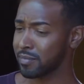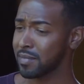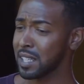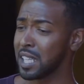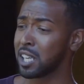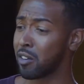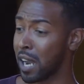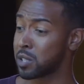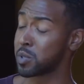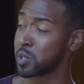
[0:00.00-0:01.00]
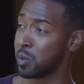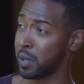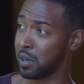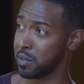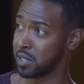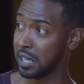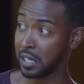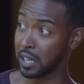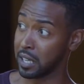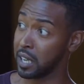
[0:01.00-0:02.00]
in graduate school when I was
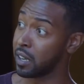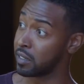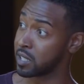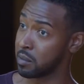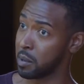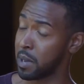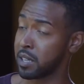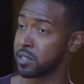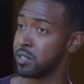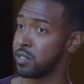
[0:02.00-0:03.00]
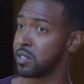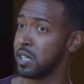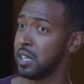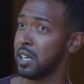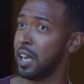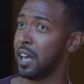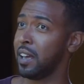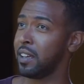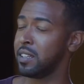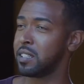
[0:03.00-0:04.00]
studying at Yale to get my master's.
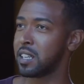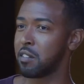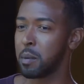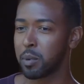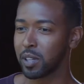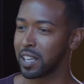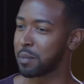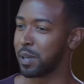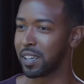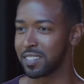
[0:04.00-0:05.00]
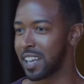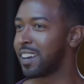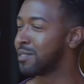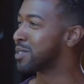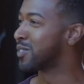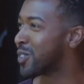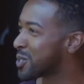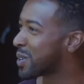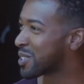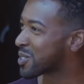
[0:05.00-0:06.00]
And I remember being excited. It was the first
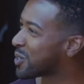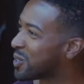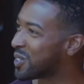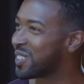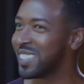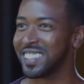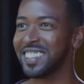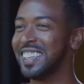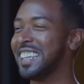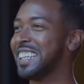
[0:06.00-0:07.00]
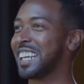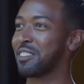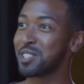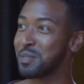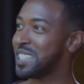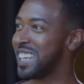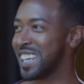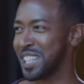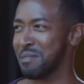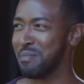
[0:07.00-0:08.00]
week of school, and I was going to be
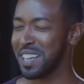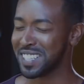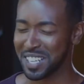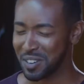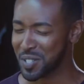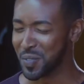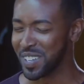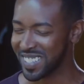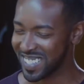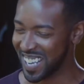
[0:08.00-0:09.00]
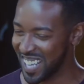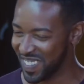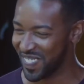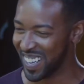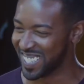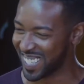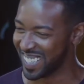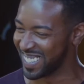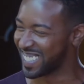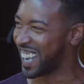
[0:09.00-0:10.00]
taking the bus. I know it's weird to say the bus
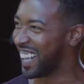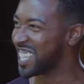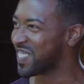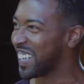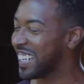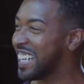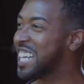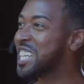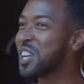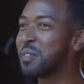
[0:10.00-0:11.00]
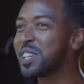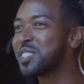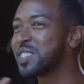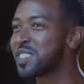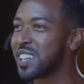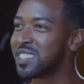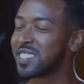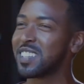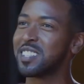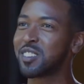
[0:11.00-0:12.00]
because it's college, but because
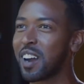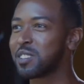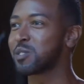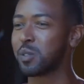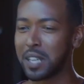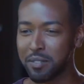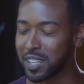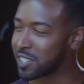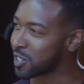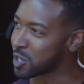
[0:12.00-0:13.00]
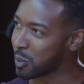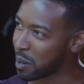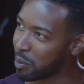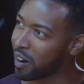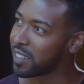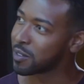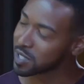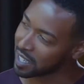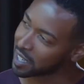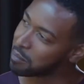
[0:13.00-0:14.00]
it's graduate school and everything's so spread apart. There was
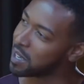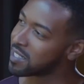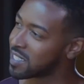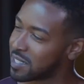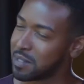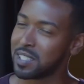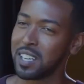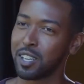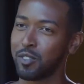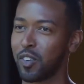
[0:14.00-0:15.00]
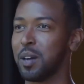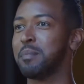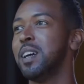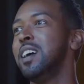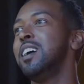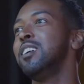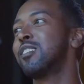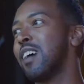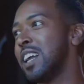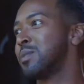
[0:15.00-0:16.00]
a bus system to take you from your
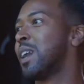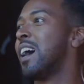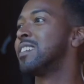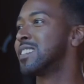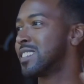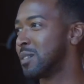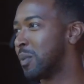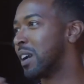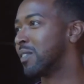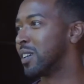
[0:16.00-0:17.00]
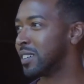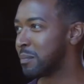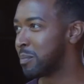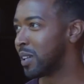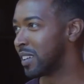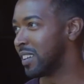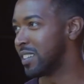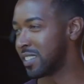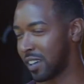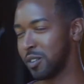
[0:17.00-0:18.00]
graduate housing to whatever building you
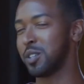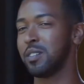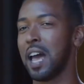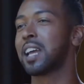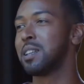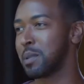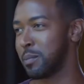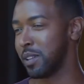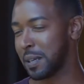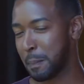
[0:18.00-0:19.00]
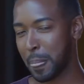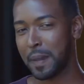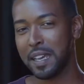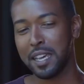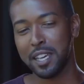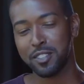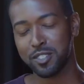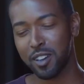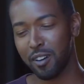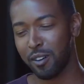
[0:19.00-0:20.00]
need to go to, academic building.
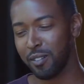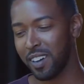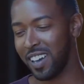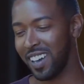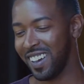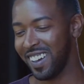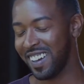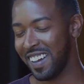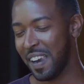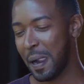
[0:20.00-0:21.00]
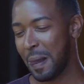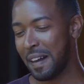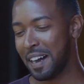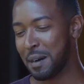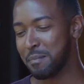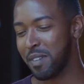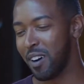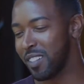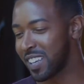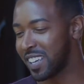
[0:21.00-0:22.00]
So
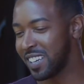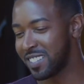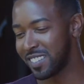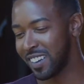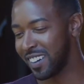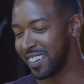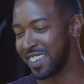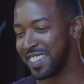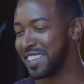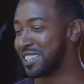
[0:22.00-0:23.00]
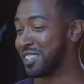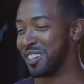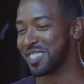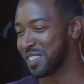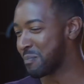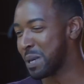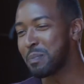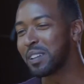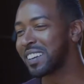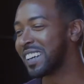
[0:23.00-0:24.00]
all the kids, the adults,
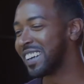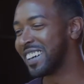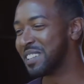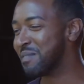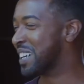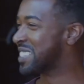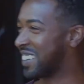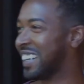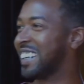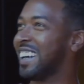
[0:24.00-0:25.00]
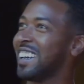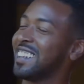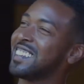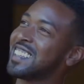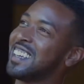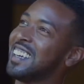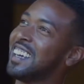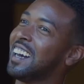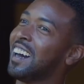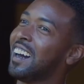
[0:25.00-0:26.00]
people are getting on the bus, right? And
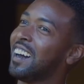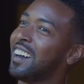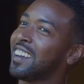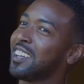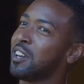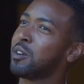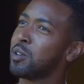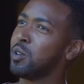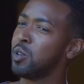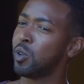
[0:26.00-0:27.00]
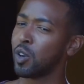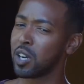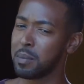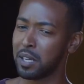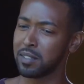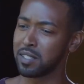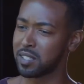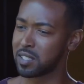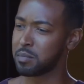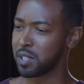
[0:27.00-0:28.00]
you learn about
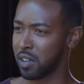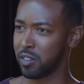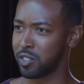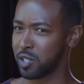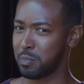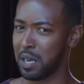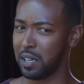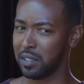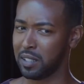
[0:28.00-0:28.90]
systems and cultures by